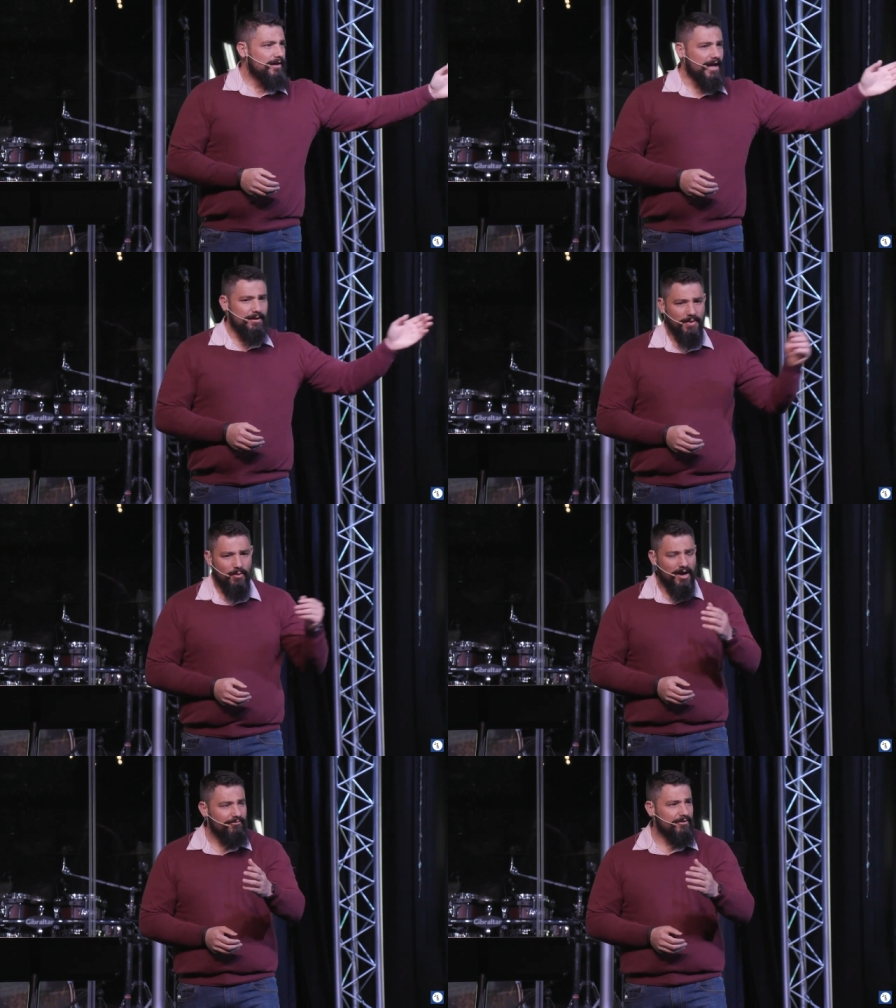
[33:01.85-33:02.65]
And my
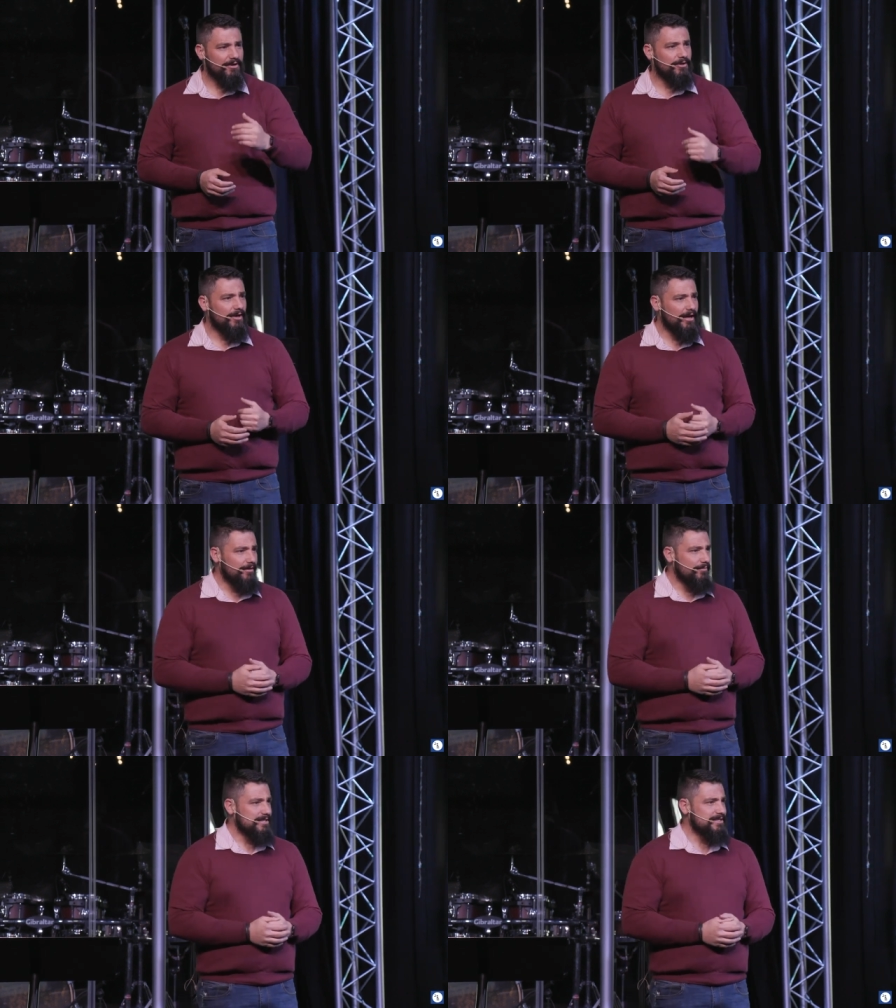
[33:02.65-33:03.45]
wife and,
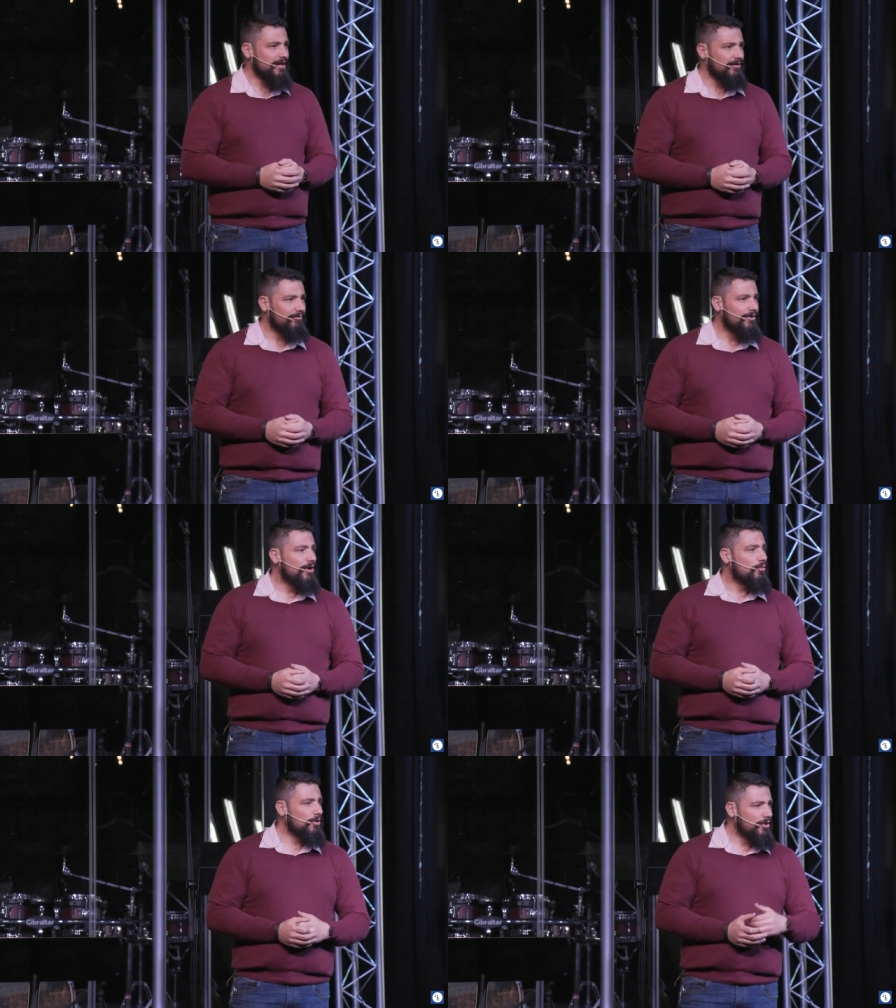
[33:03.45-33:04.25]
and myself
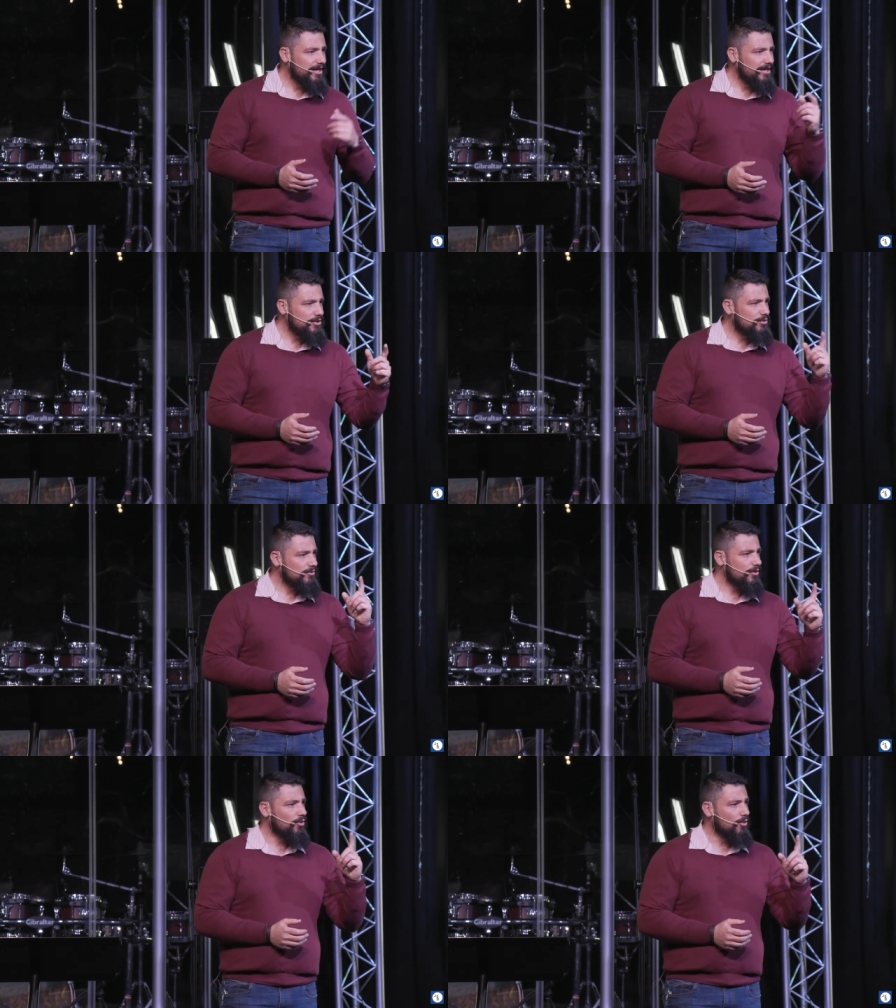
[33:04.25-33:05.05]
will lead you
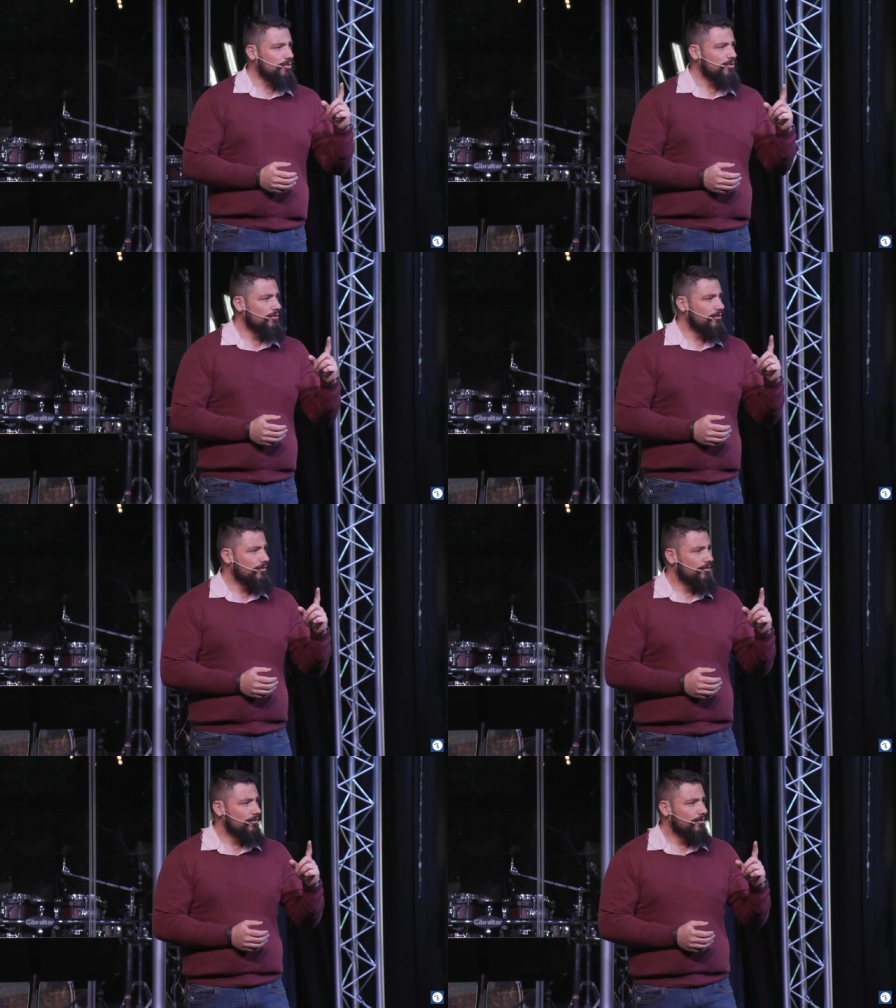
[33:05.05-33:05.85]
to the Lord.
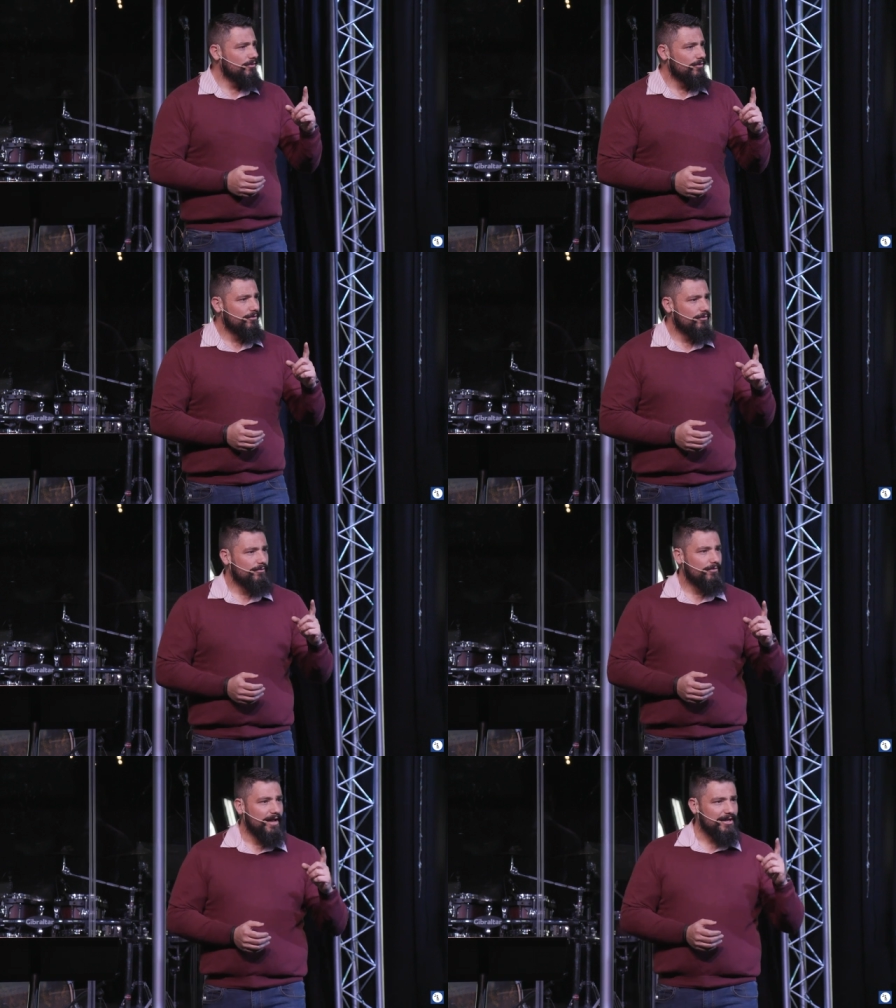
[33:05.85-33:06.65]

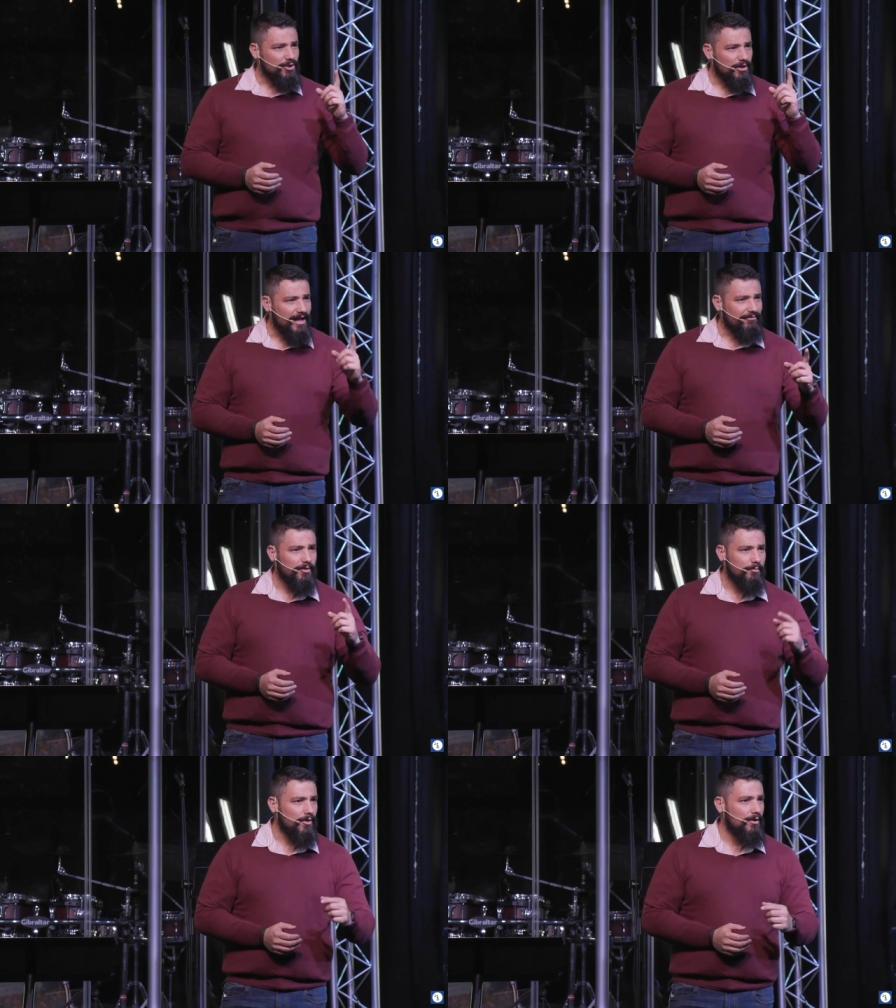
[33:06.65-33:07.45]
And you'll have
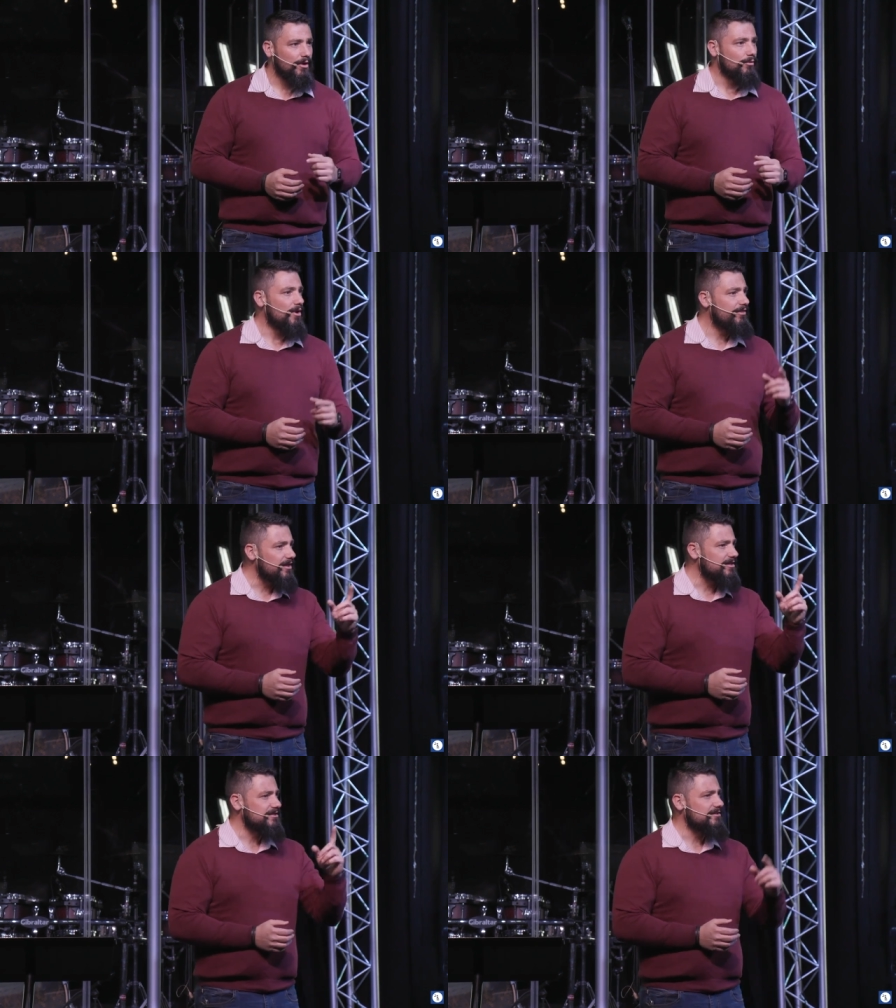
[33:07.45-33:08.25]
communion with
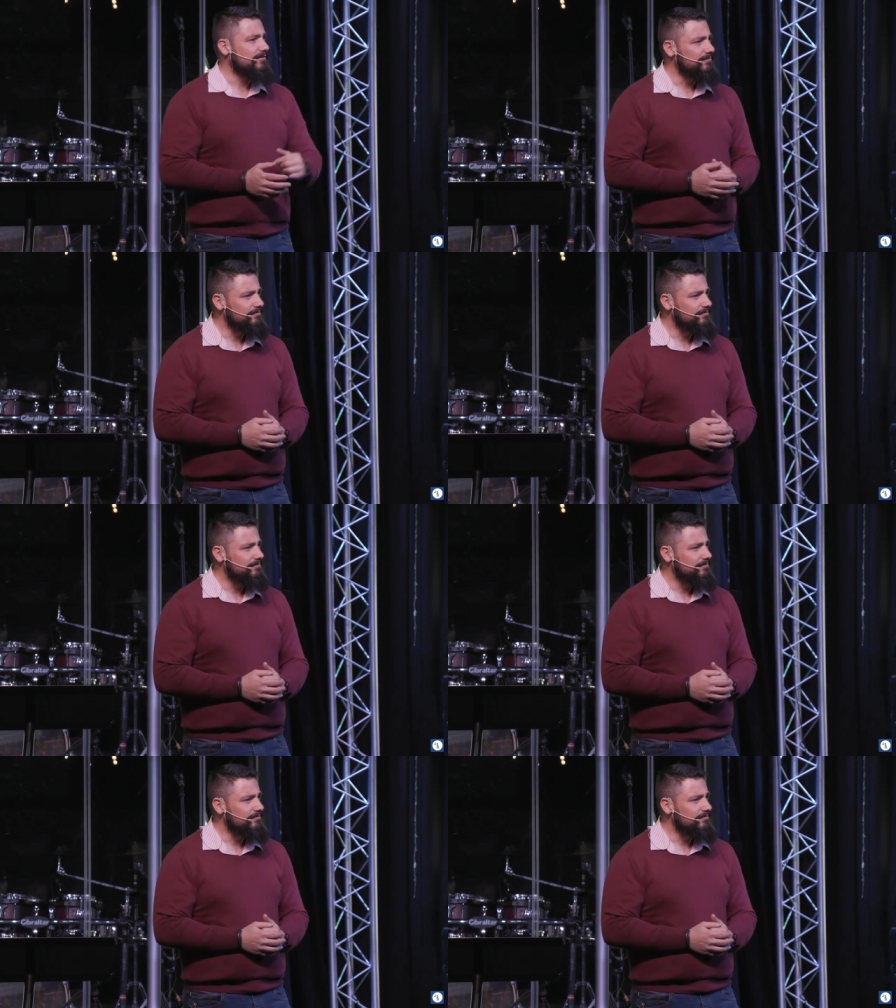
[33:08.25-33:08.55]
us.